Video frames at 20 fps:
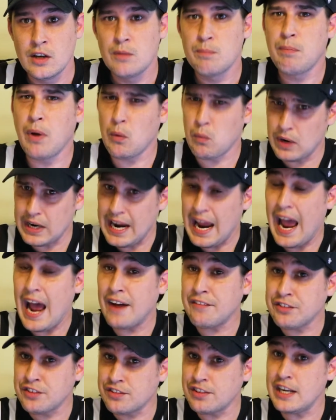But we
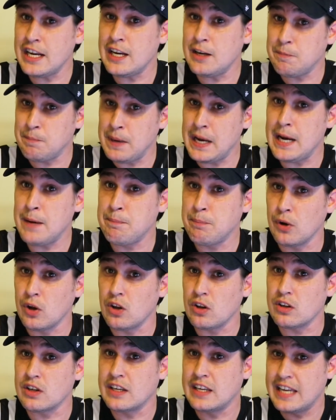have seen
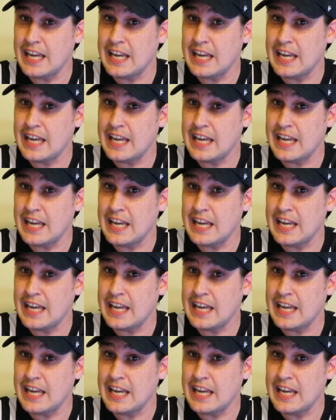people